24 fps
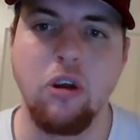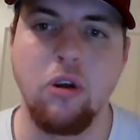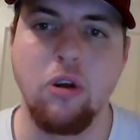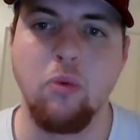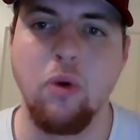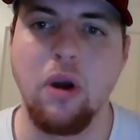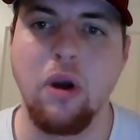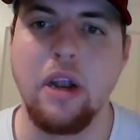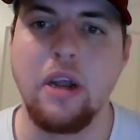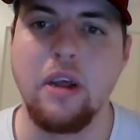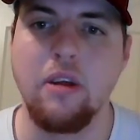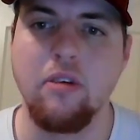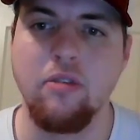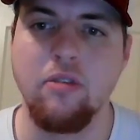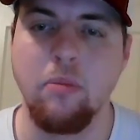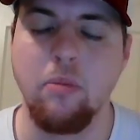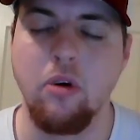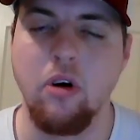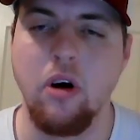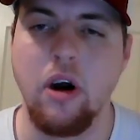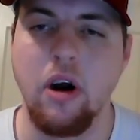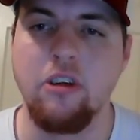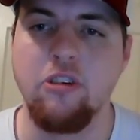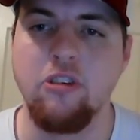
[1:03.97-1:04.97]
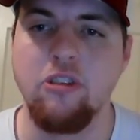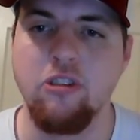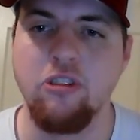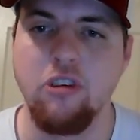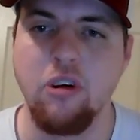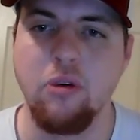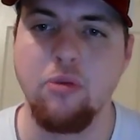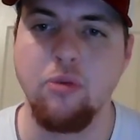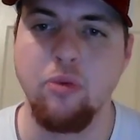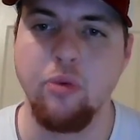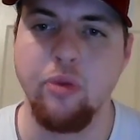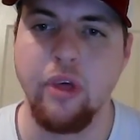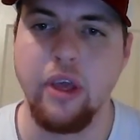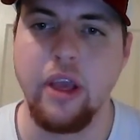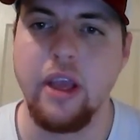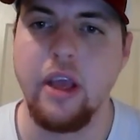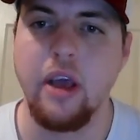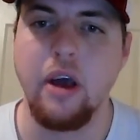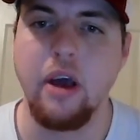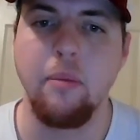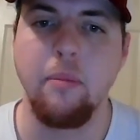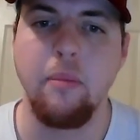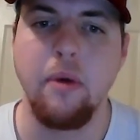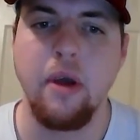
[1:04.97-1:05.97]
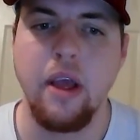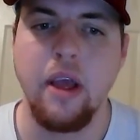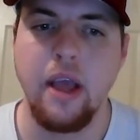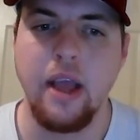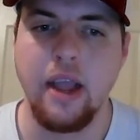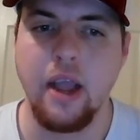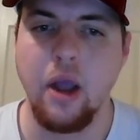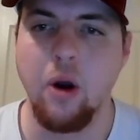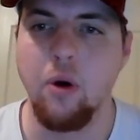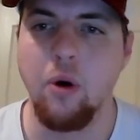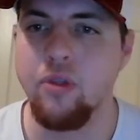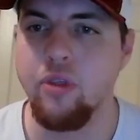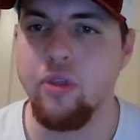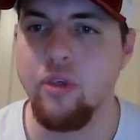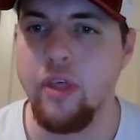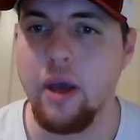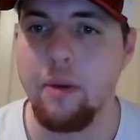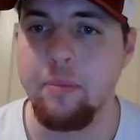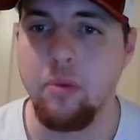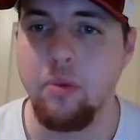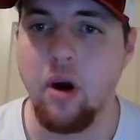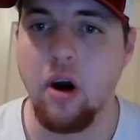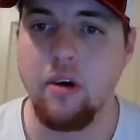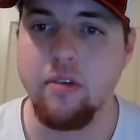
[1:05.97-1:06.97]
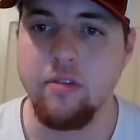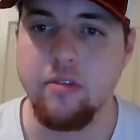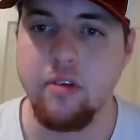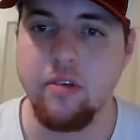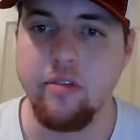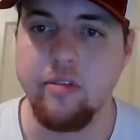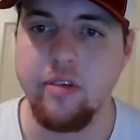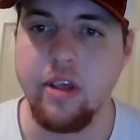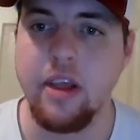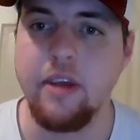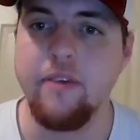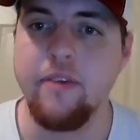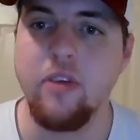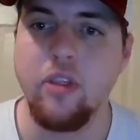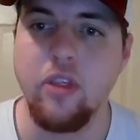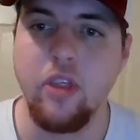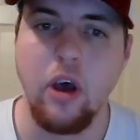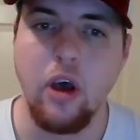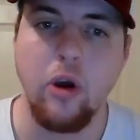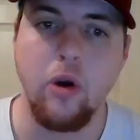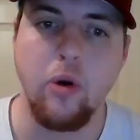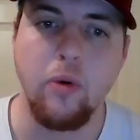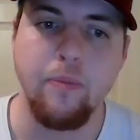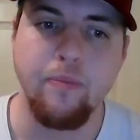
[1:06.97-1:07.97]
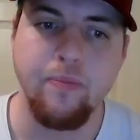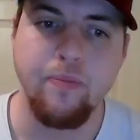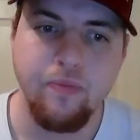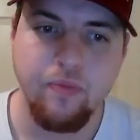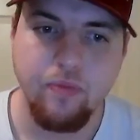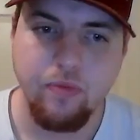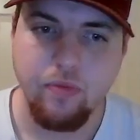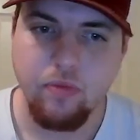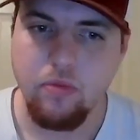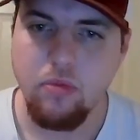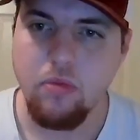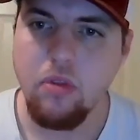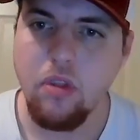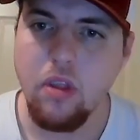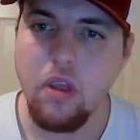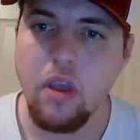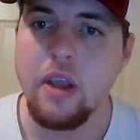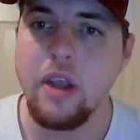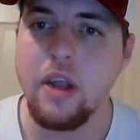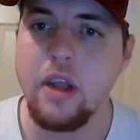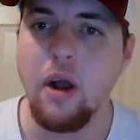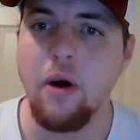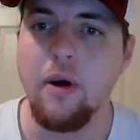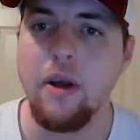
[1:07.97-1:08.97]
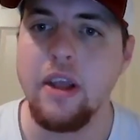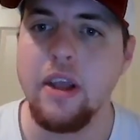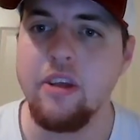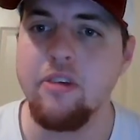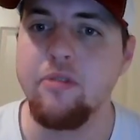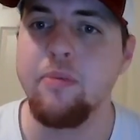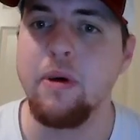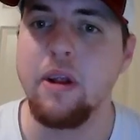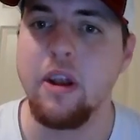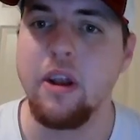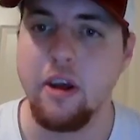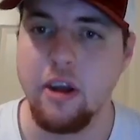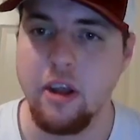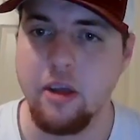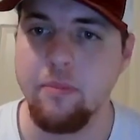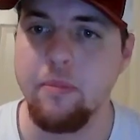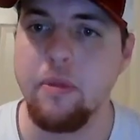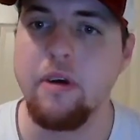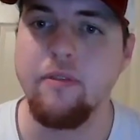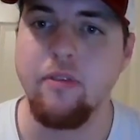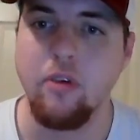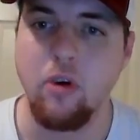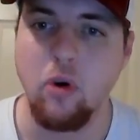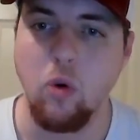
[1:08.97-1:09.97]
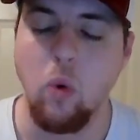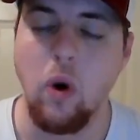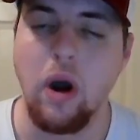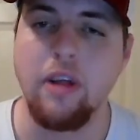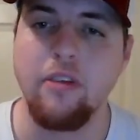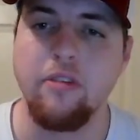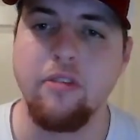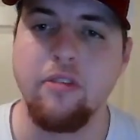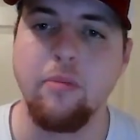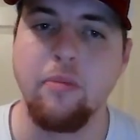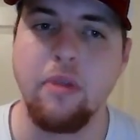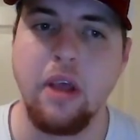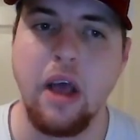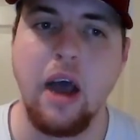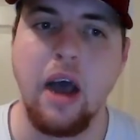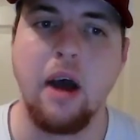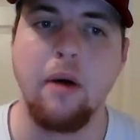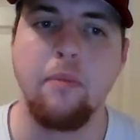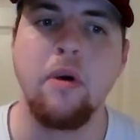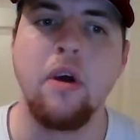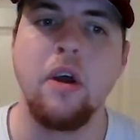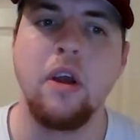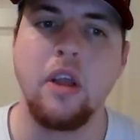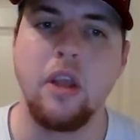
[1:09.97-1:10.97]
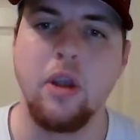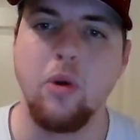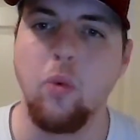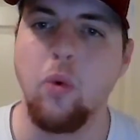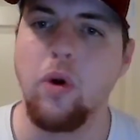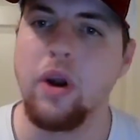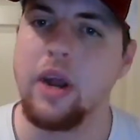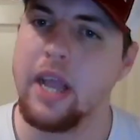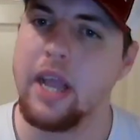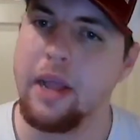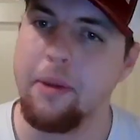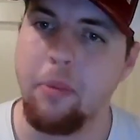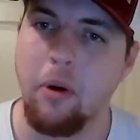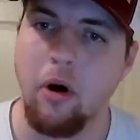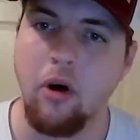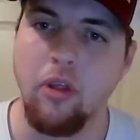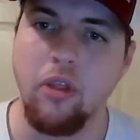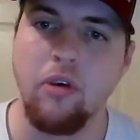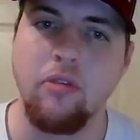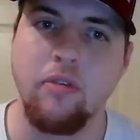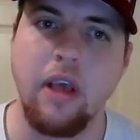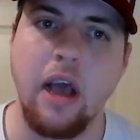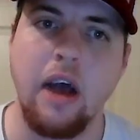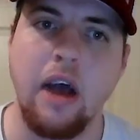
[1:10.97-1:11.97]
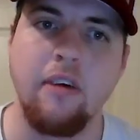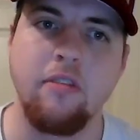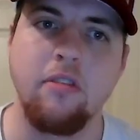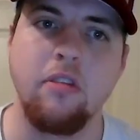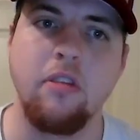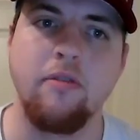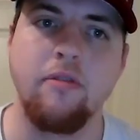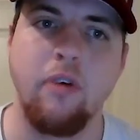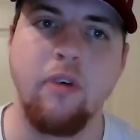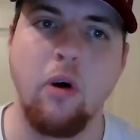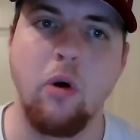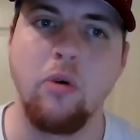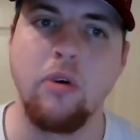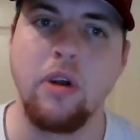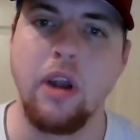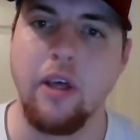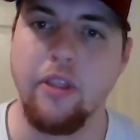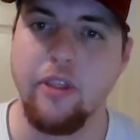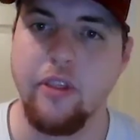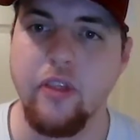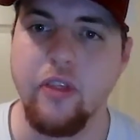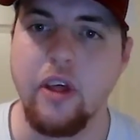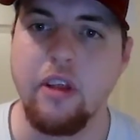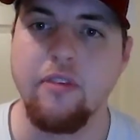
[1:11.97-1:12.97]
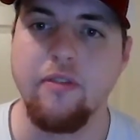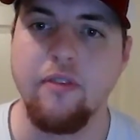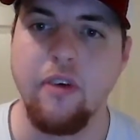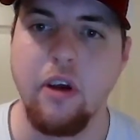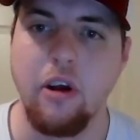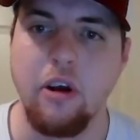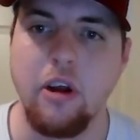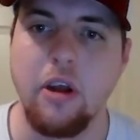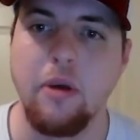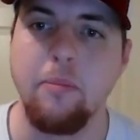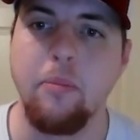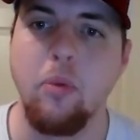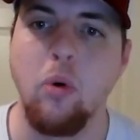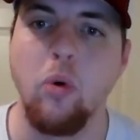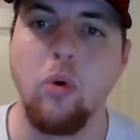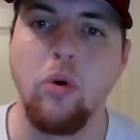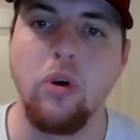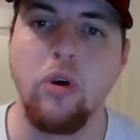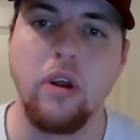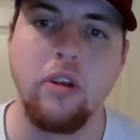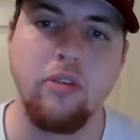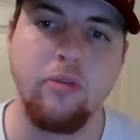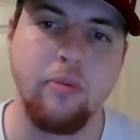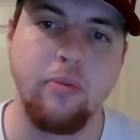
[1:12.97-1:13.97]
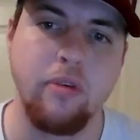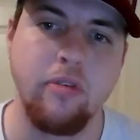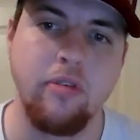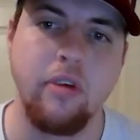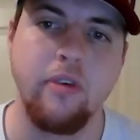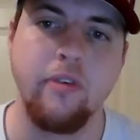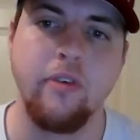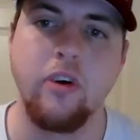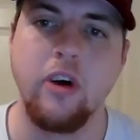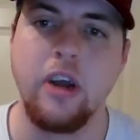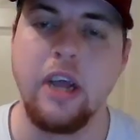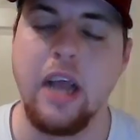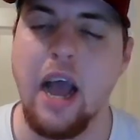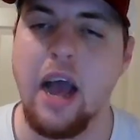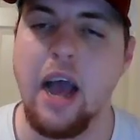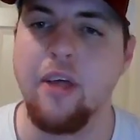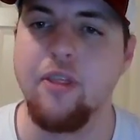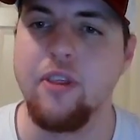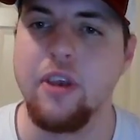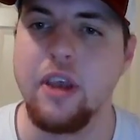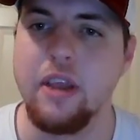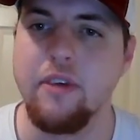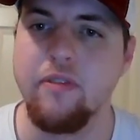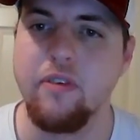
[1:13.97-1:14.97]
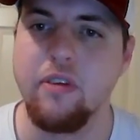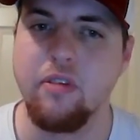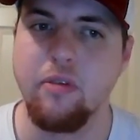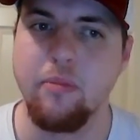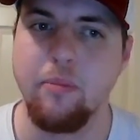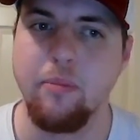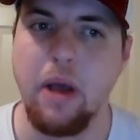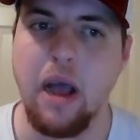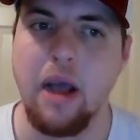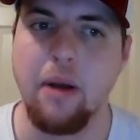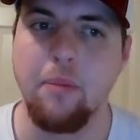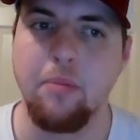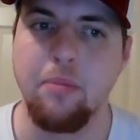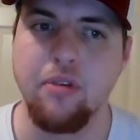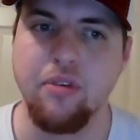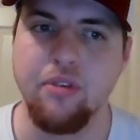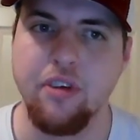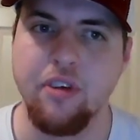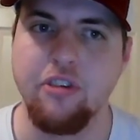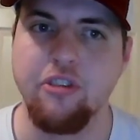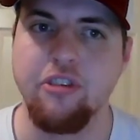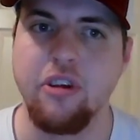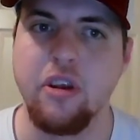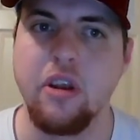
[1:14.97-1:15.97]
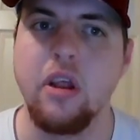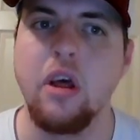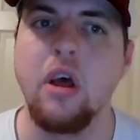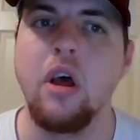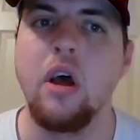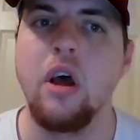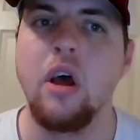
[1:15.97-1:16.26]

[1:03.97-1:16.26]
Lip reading: generating some relationships with him and going through that process, even though, he's been a commit for quite some time. You want to keep all those guys in the fold, and I think that's very important, specifically at the defensive back position.